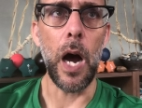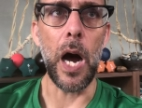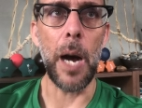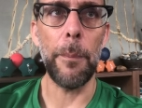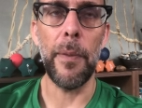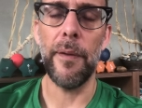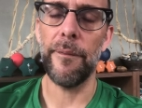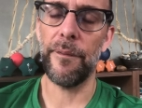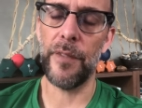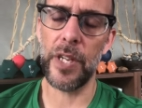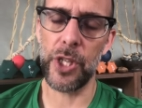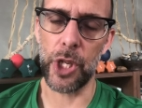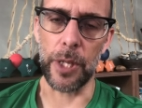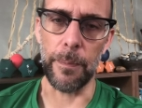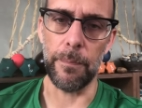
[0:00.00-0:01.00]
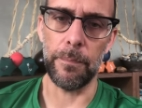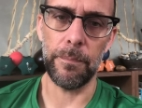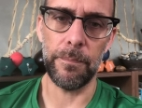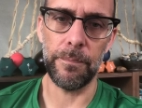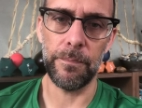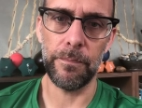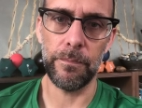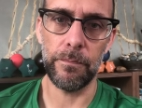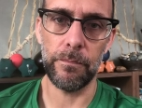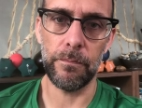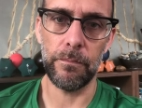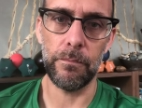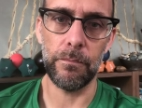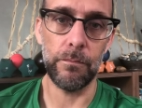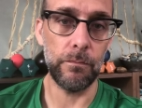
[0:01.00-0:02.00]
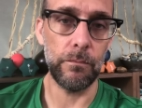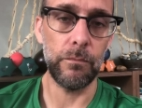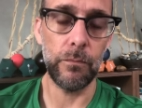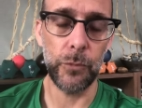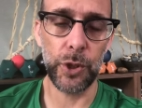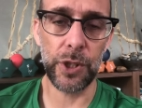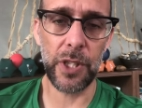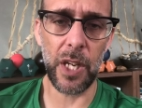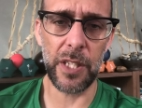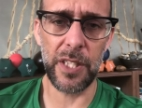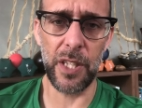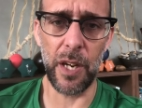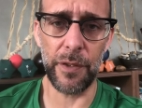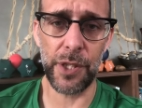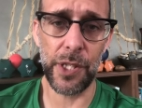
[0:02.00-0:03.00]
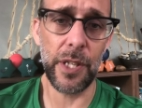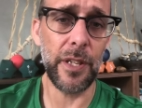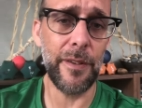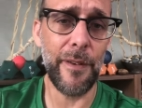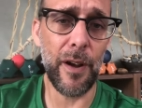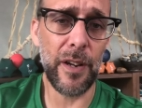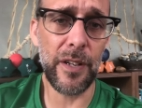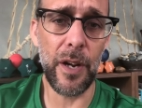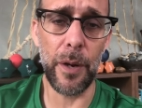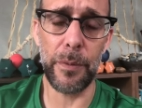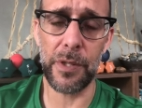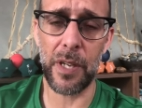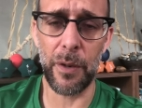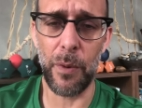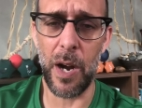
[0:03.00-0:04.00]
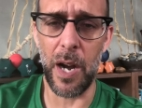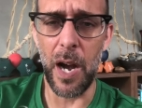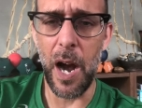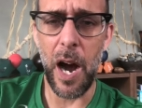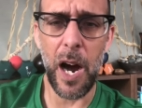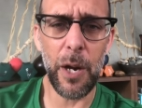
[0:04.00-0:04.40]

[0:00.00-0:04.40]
Um, vision. She started off, she didn't know it was going to work.